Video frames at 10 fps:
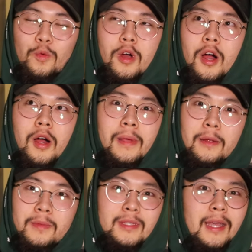We all
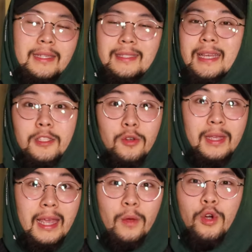make mistakes, and that's okay.